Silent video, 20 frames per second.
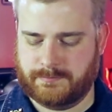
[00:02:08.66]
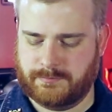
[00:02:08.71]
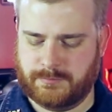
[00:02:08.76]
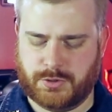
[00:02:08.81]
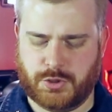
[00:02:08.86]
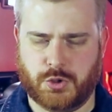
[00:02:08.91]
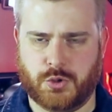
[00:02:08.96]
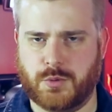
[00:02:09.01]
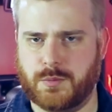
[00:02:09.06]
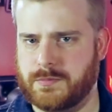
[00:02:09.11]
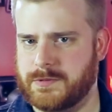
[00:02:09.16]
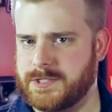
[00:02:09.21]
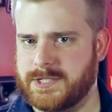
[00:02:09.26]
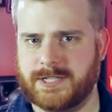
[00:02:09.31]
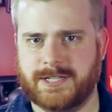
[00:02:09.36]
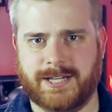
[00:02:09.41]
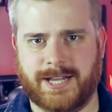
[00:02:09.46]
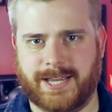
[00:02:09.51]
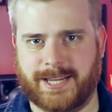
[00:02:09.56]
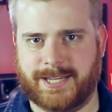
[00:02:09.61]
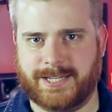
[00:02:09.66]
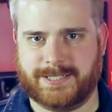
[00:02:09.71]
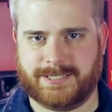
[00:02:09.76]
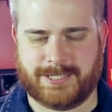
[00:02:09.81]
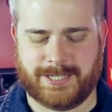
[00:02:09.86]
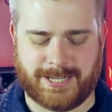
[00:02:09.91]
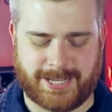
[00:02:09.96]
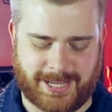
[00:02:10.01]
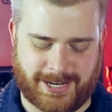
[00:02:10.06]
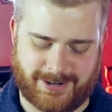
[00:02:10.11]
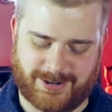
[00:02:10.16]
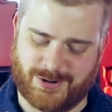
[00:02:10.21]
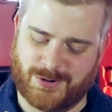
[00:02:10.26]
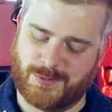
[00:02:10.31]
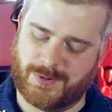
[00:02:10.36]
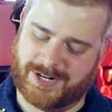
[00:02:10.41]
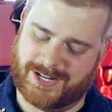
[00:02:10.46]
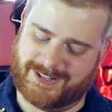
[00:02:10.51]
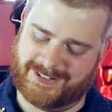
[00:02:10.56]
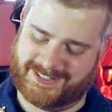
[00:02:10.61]
tubes, I guess. I don't know
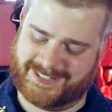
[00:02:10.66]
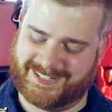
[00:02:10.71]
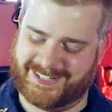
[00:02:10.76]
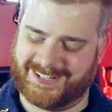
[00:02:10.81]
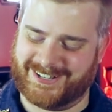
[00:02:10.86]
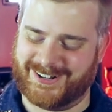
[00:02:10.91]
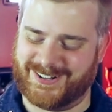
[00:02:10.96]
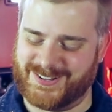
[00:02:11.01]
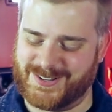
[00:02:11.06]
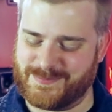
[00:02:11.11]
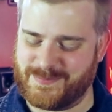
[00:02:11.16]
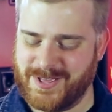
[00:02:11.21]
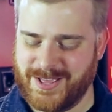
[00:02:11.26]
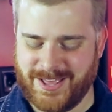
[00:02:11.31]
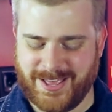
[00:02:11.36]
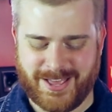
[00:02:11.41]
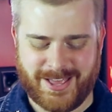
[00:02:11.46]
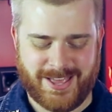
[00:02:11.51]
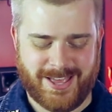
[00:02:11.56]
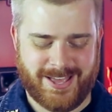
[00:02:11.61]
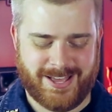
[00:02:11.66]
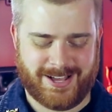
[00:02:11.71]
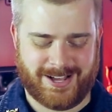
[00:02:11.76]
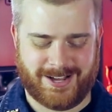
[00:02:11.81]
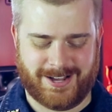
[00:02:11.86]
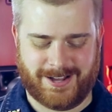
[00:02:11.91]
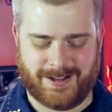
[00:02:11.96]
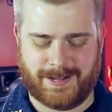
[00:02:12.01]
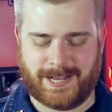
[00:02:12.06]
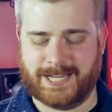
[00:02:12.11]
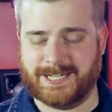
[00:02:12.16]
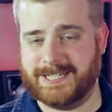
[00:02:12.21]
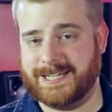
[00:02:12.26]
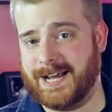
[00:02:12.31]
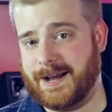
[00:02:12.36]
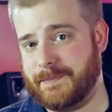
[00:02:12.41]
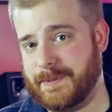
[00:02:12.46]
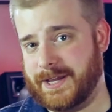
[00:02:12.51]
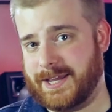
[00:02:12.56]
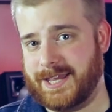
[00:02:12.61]
what else to call them. I did
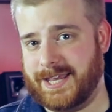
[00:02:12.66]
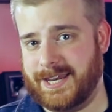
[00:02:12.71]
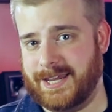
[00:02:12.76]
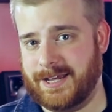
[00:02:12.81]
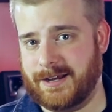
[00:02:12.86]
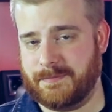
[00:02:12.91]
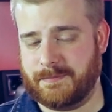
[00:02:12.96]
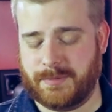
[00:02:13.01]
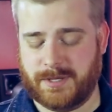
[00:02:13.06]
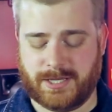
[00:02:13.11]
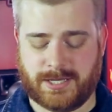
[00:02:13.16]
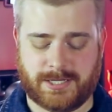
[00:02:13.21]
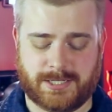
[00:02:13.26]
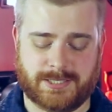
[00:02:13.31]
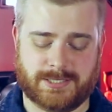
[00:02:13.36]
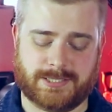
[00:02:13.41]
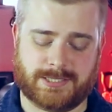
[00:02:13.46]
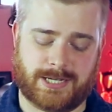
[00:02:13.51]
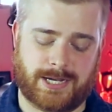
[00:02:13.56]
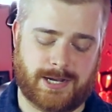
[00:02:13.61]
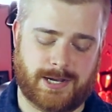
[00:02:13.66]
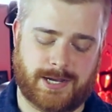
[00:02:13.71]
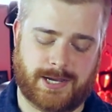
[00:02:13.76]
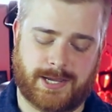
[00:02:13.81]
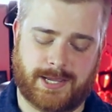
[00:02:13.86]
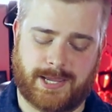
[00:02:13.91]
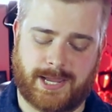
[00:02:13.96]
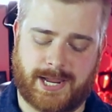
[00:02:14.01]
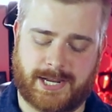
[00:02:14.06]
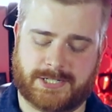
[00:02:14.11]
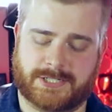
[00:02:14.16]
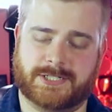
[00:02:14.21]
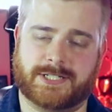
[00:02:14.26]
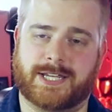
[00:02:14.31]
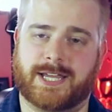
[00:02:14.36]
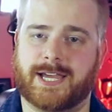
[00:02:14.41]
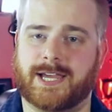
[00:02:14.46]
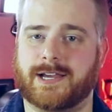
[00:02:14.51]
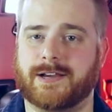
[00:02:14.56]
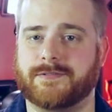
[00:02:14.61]
not pick any up because I actually
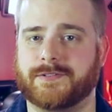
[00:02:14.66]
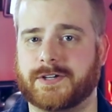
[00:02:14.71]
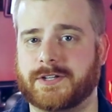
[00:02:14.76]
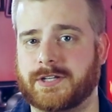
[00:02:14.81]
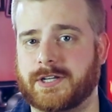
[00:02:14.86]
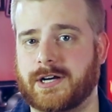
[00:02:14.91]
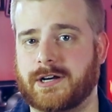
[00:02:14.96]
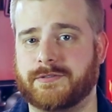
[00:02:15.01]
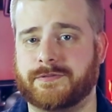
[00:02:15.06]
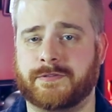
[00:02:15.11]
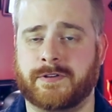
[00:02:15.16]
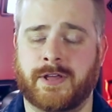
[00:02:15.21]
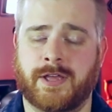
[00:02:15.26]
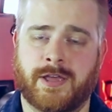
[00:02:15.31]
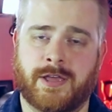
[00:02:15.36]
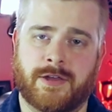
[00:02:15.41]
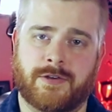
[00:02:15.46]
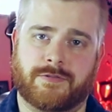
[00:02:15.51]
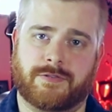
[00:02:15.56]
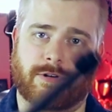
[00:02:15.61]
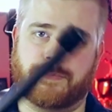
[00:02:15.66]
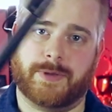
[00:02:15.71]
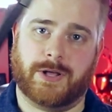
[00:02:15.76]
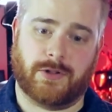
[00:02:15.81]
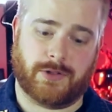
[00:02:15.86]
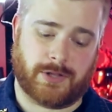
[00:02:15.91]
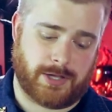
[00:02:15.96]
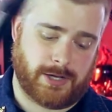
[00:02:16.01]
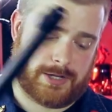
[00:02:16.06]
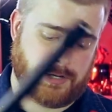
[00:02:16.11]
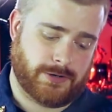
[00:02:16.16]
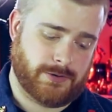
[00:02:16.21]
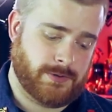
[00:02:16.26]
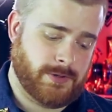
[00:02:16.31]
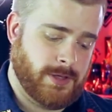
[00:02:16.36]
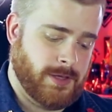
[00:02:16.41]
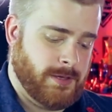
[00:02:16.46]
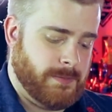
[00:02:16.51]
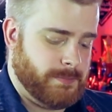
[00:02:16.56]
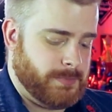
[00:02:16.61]
have enough from Elgato,
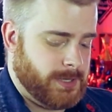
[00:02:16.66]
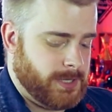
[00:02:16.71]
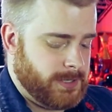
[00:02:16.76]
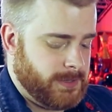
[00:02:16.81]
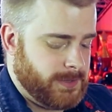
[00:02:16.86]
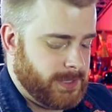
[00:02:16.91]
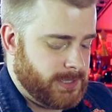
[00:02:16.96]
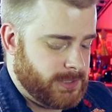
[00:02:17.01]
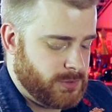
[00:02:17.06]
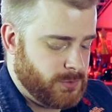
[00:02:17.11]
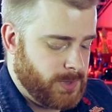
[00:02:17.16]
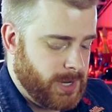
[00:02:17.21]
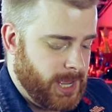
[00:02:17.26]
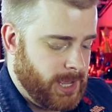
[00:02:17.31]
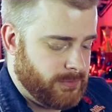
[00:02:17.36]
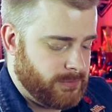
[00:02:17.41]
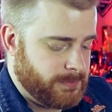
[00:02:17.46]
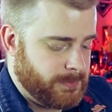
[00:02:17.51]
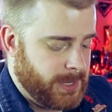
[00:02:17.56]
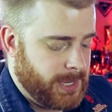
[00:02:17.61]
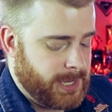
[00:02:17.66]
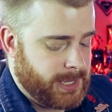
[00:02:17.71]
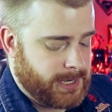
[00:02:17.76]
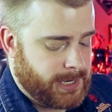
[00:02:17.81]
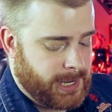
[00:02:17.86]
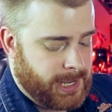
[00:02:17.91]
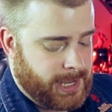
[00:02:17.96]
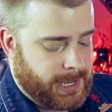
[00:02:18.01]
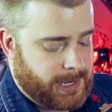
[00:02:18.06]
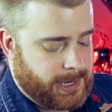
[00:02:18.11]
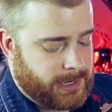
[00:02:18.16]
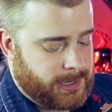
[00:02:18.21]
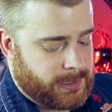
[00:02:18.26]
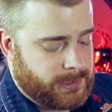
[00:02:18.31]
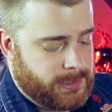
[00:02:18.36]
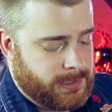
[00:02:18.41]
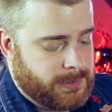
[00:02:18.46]
but they do have them, and I